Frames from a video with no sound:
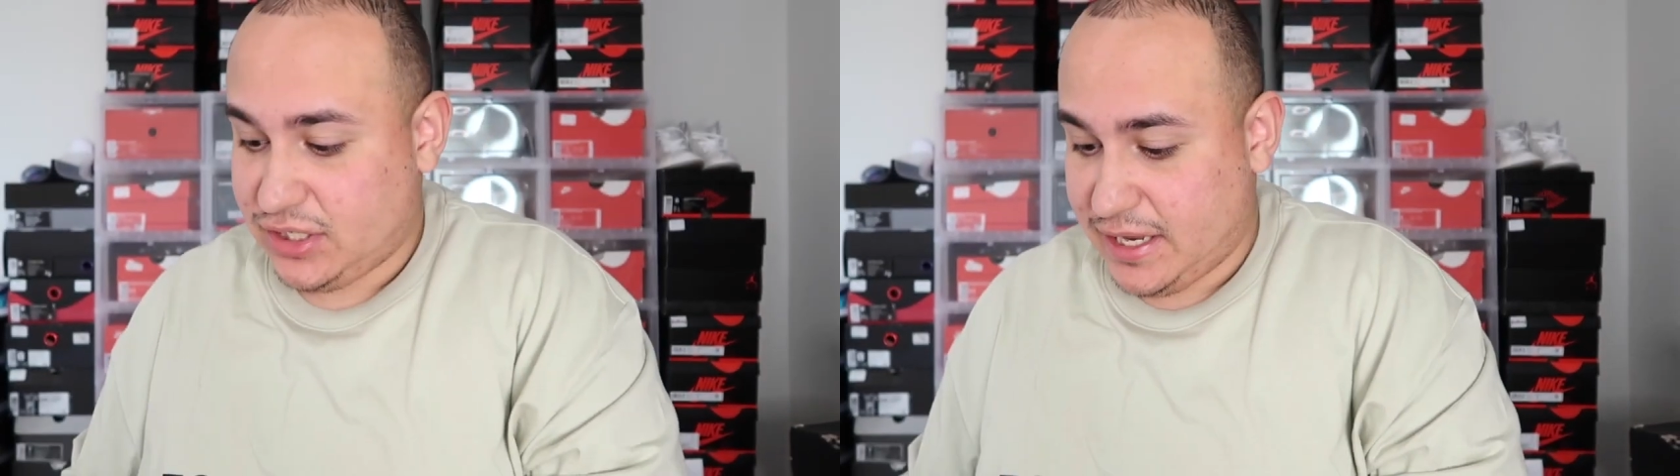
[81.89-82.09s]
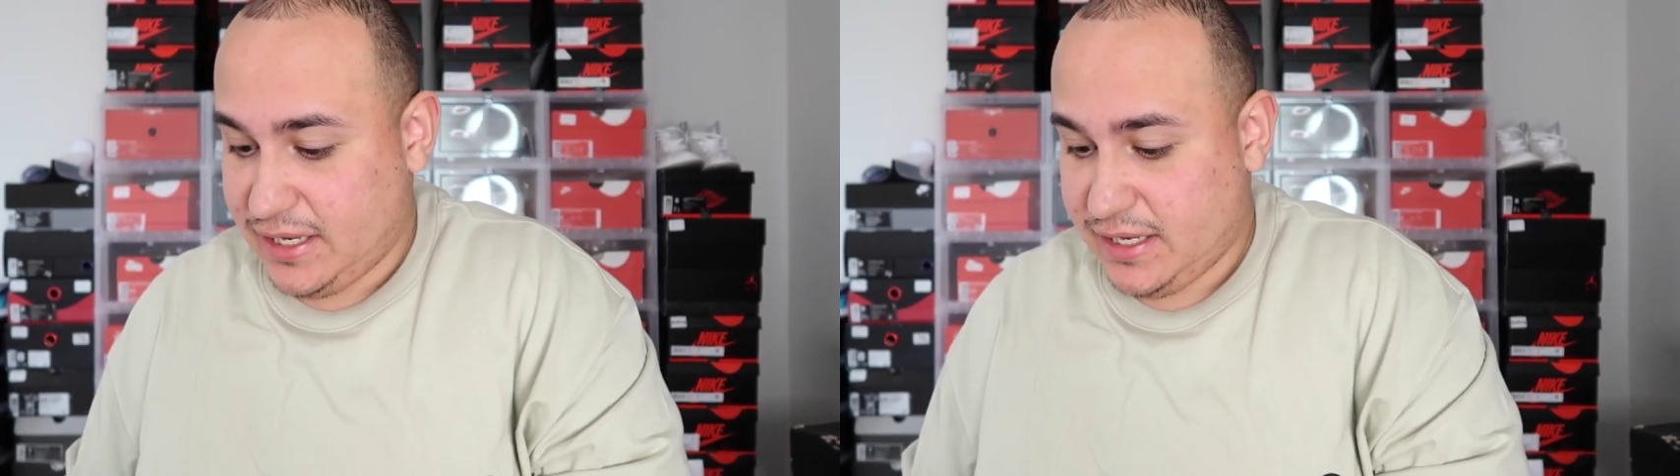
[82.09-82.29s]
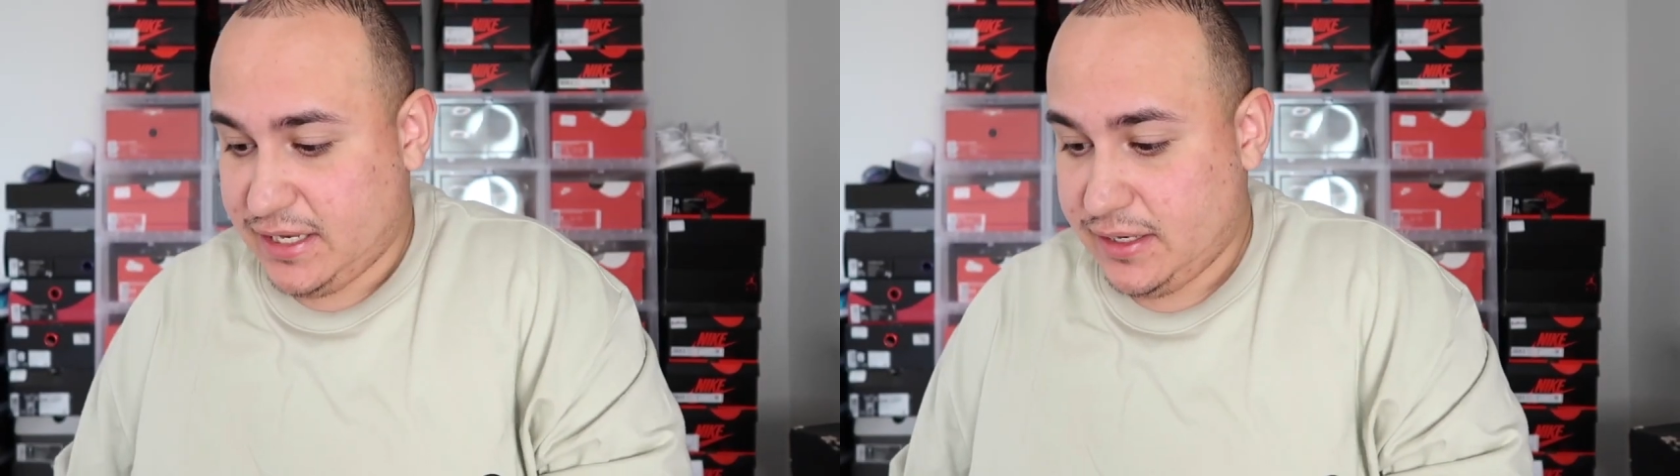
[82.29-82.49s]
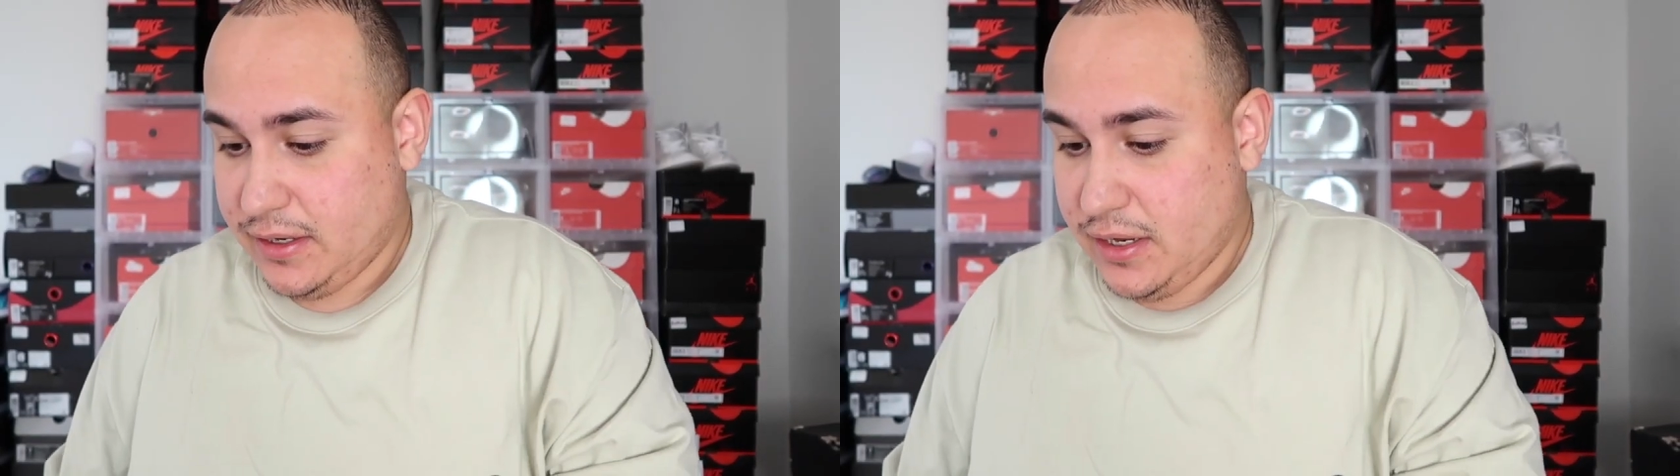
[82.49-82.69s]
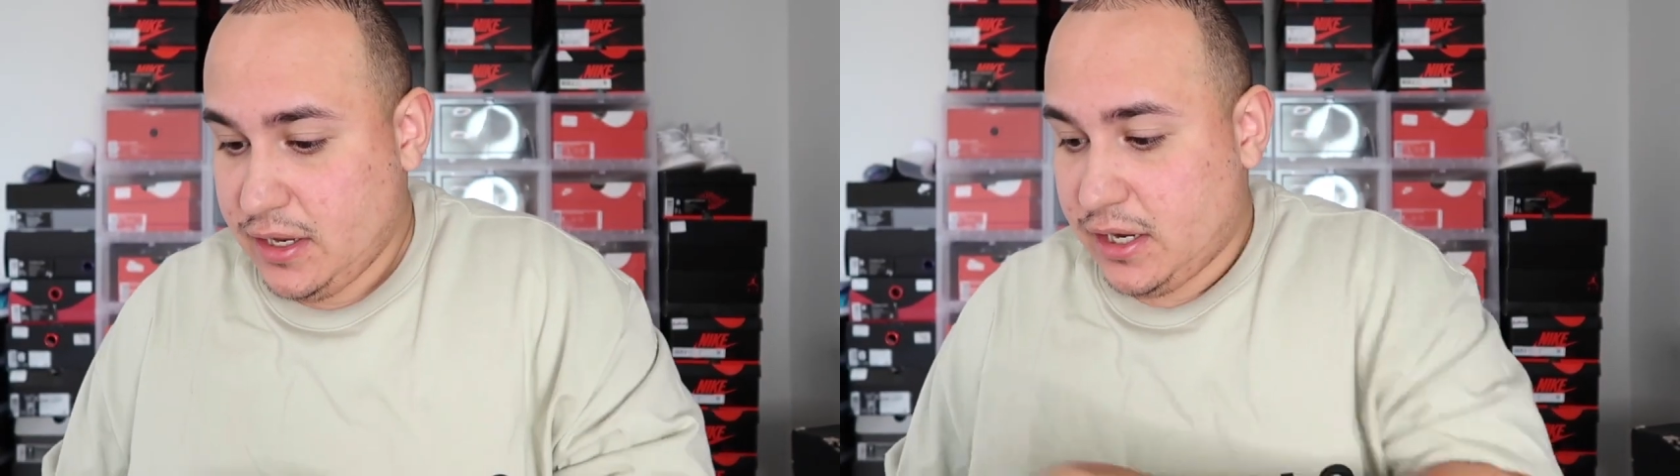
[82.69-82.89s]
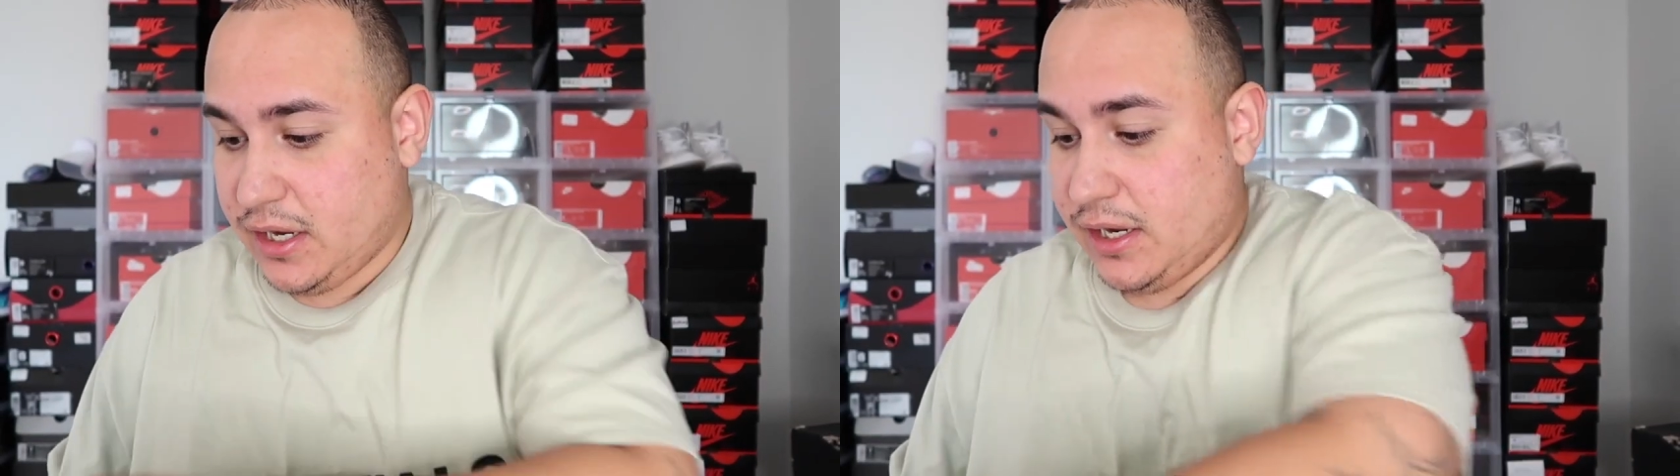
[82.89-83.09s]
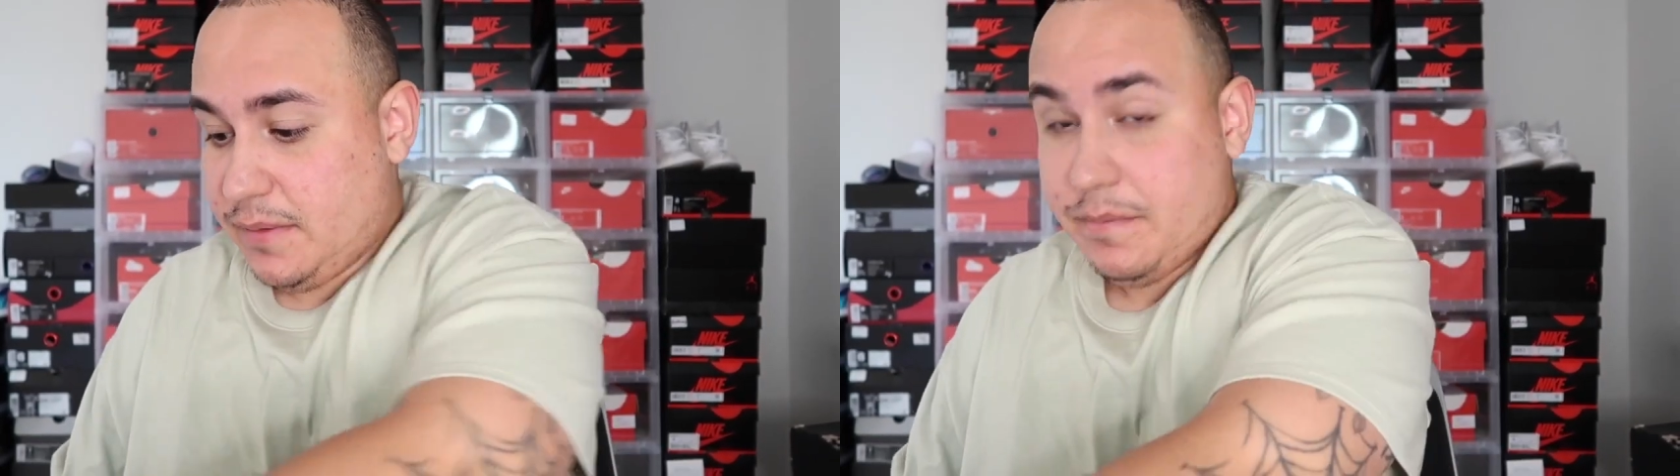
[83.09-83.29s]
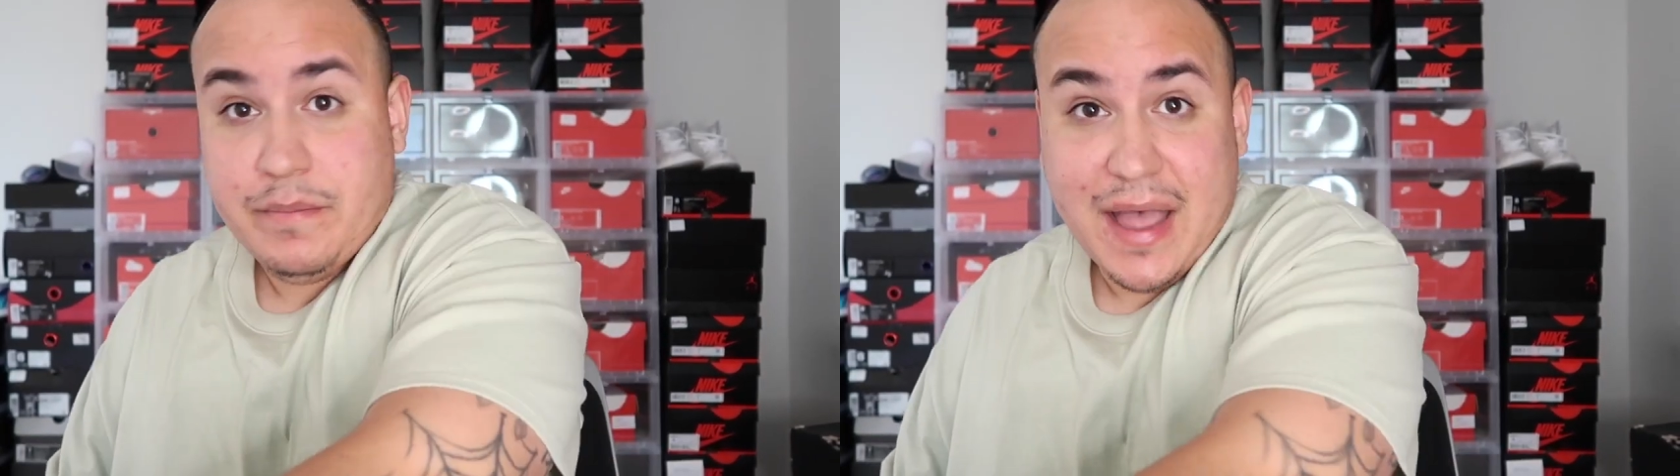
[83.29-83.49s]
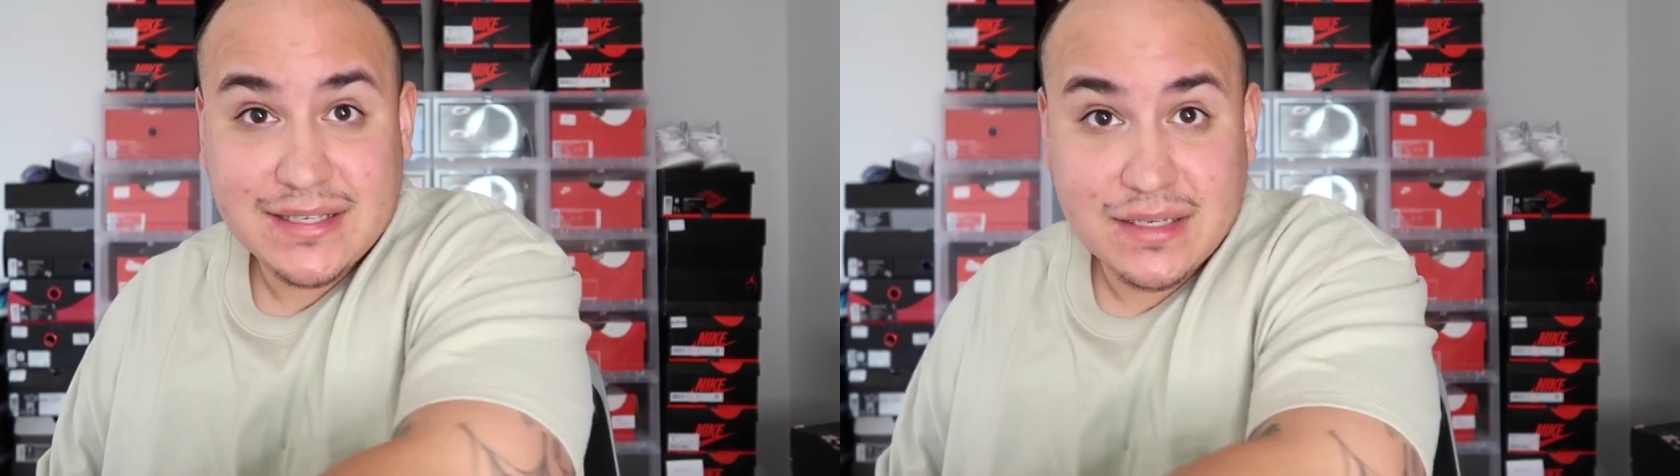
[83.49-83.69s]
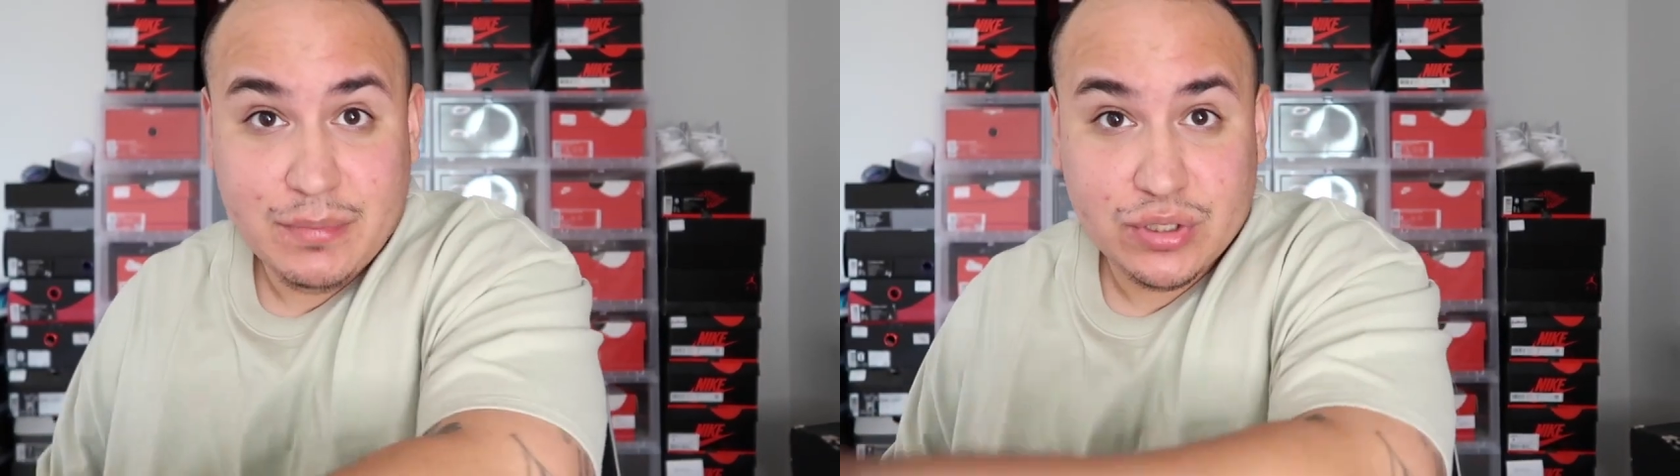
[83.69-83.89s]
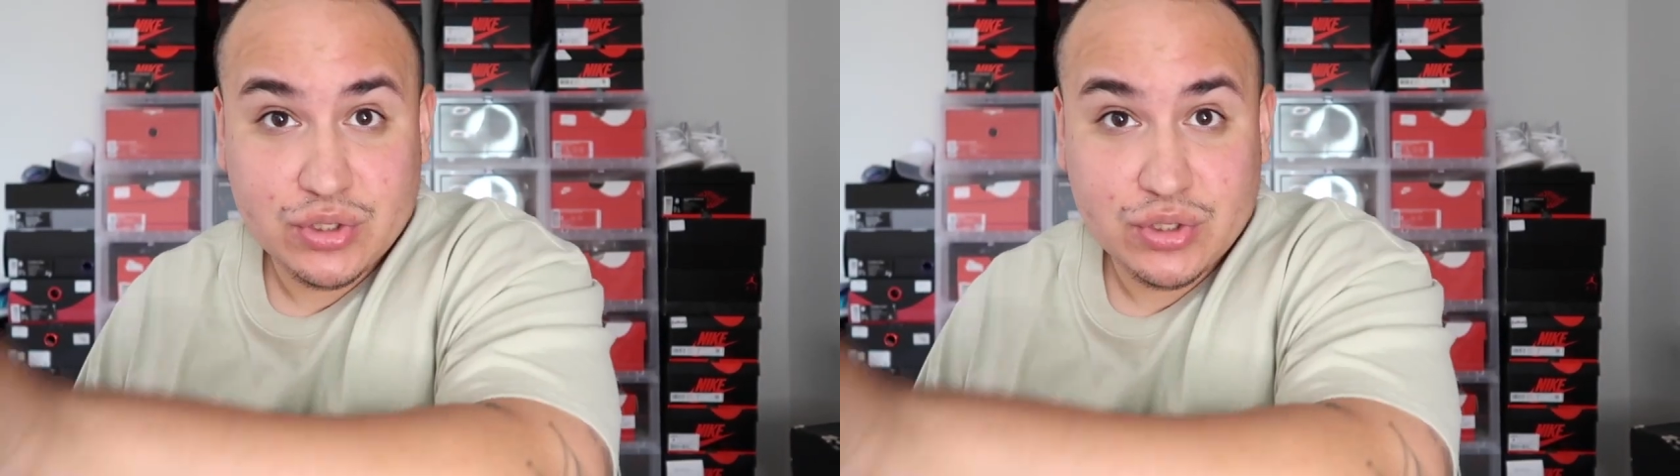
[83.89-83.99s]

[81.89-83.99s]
Nike um, basketball